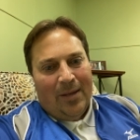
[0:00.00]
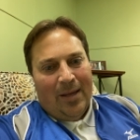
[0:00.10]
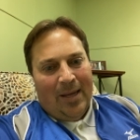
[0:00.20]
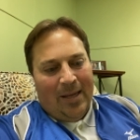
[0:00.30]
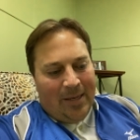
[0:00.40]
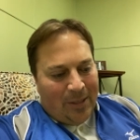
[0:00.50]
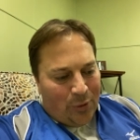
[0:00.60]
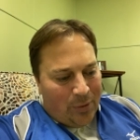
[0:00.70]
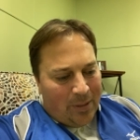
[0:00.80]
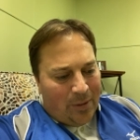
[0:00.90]
and in
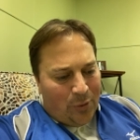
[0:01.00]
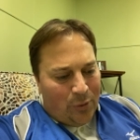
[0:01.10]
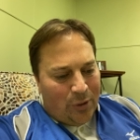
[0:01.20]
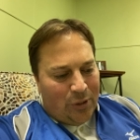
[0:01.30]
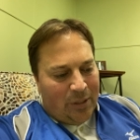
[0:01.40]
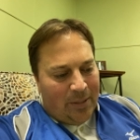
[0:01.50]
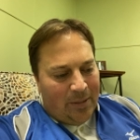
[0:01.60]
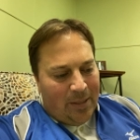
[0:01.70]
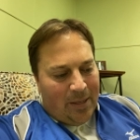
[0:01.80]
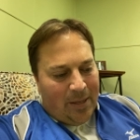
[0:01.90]
a
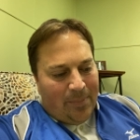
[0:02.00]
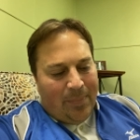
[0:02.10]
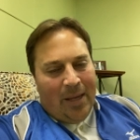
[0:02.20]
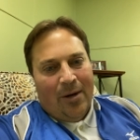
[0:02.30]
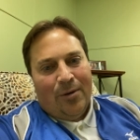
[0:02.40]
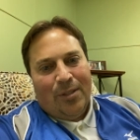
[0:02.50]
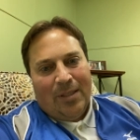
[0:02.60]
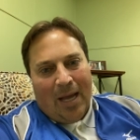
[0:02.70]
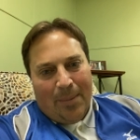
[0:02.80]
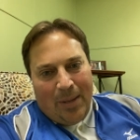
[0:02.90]
Christian manner.
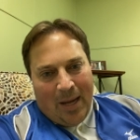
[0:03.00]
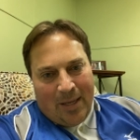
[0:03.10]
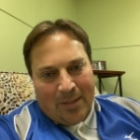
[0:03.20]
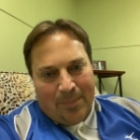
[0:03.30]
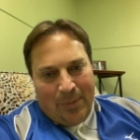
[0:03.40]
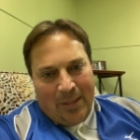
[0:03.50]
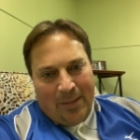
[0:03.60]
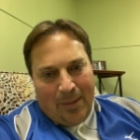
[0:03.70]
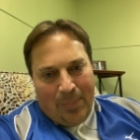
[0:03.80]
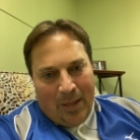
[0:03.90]
Stop
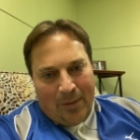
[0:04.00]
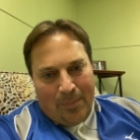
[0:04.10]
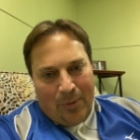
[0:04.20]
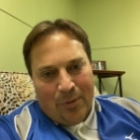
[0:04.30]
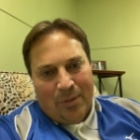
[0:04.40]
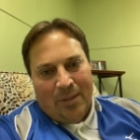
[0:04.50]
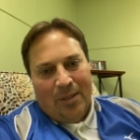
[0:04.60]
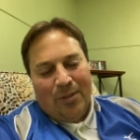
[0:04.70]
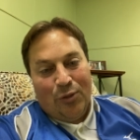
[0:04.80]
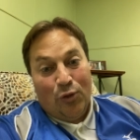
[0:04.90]
gossiping about the
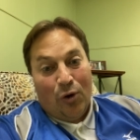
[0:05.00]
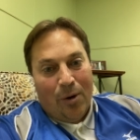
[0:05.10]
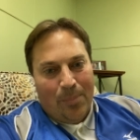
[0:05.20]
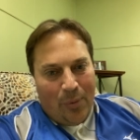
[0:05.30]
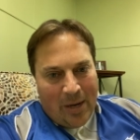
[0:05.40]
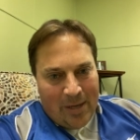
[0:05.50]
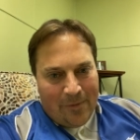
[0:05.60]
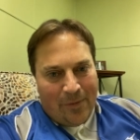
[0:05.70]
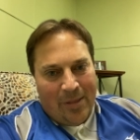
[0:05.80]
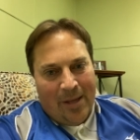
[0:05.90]
person. Start praying
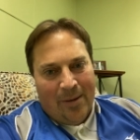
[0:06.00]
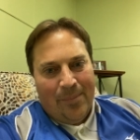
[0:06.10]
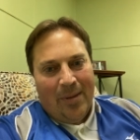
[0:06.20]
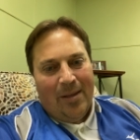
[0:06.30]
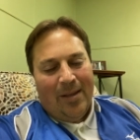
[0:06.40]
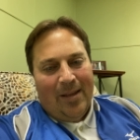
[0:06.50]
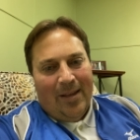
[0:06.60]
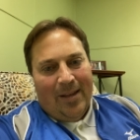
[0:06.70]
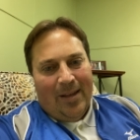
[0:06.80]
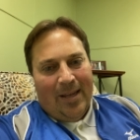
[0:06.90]
for them,
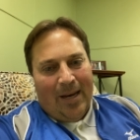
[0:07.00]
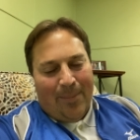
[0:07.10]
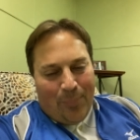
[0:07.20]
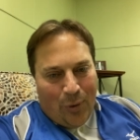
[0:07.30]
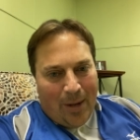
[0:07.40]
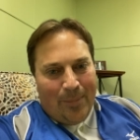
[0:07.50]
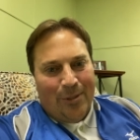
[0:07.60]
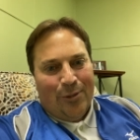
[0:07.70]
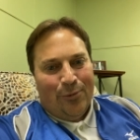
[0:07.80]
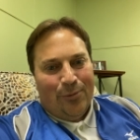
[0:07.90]
and I
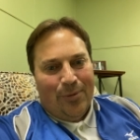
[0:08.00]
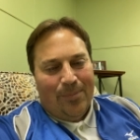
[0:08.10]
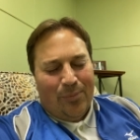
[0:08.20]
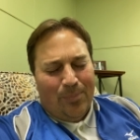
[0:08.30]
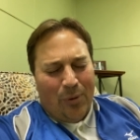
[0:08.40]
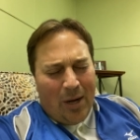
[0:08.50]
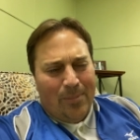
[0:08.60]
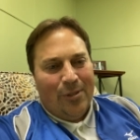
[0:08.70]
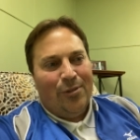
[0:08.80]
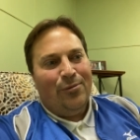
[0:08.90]
promise you,
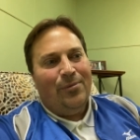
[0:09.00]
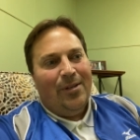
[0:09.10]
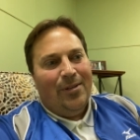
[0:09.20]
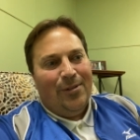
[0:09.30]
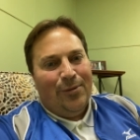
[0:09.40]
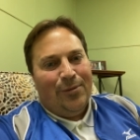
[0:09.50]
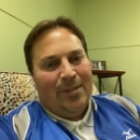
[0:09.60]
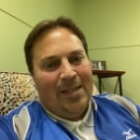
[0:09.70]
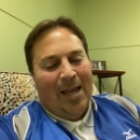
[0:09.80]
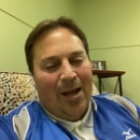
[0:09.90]
you'll
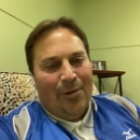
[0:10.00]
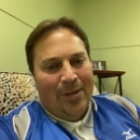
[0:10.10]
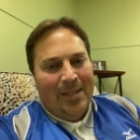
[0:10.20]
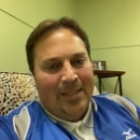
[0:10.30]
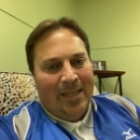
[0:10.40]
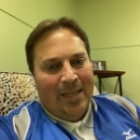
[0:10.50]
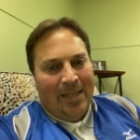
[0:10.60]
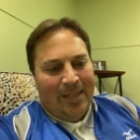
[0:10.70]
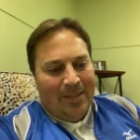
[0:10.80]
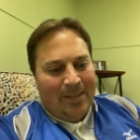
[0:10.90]
see how easy it
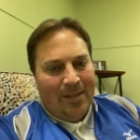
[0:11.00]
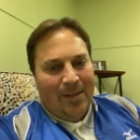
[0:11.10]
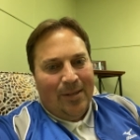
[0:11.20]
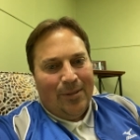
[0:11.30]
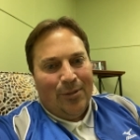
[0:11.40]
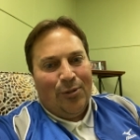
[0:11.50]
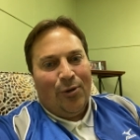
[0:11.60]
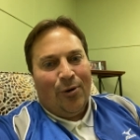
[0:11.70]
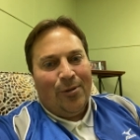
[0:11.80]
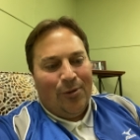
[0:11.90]
is to
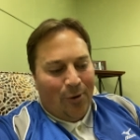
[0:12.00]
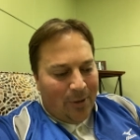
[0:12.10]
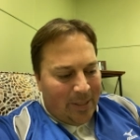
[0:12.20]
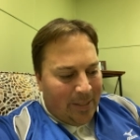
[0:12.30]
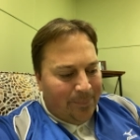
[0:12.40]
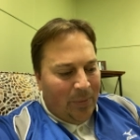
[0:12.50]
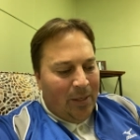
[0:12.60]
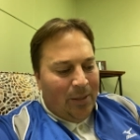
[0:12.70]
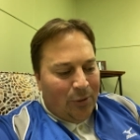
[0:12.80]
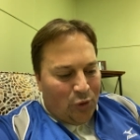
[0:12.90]
start talking
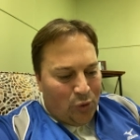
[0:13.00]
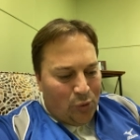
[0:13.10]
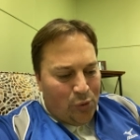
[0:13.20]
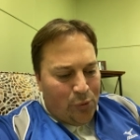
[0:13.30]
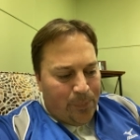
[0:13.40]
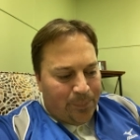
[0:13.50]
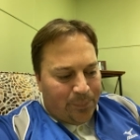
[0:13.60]
to